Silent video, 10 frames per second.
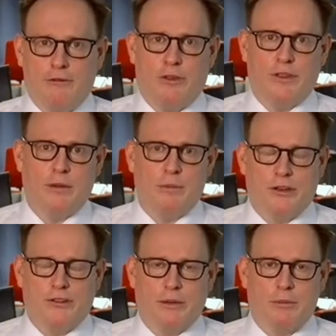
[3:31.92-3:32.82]
for the
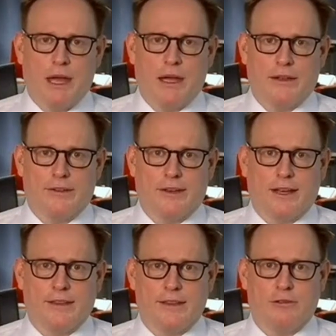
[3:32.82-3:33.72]
emerging markets.
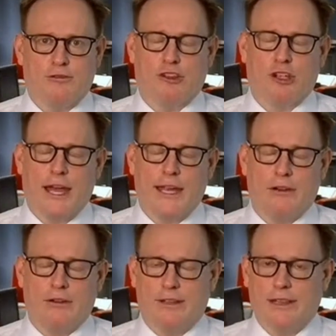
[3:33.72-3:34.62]
And I think with
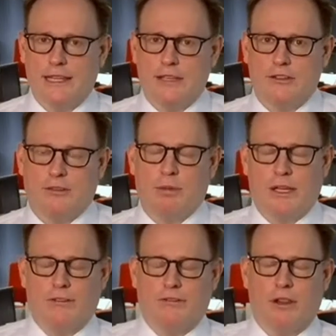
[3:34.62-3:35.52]
China as a
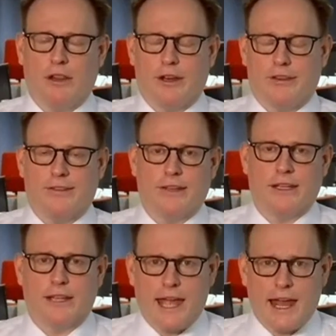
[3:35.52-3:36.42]
linchpin for a lot of the
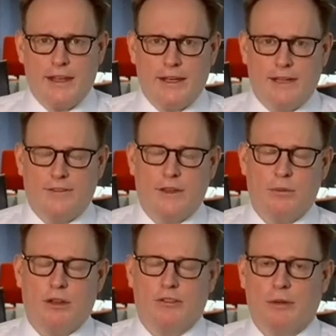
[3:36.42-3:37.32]
cyclicality in the
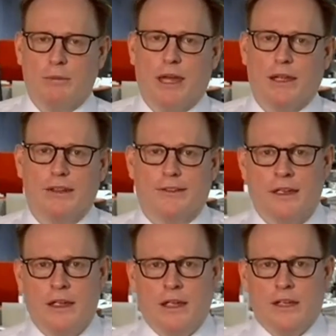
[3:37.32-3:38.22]
emerging
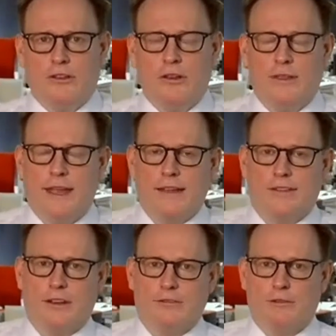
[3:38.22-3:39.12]
markets,
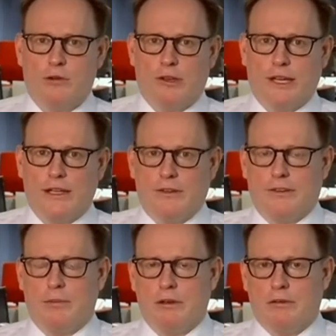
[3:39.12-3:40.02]
2014
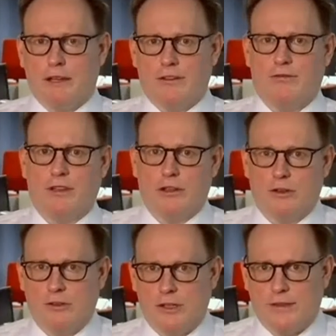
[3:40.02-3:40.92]
looks to be a relatively
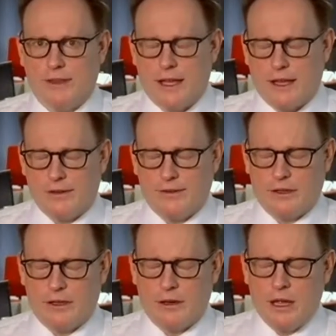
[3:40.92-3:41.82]
good year there.
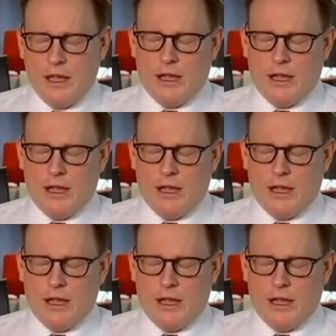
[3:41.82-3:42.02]
So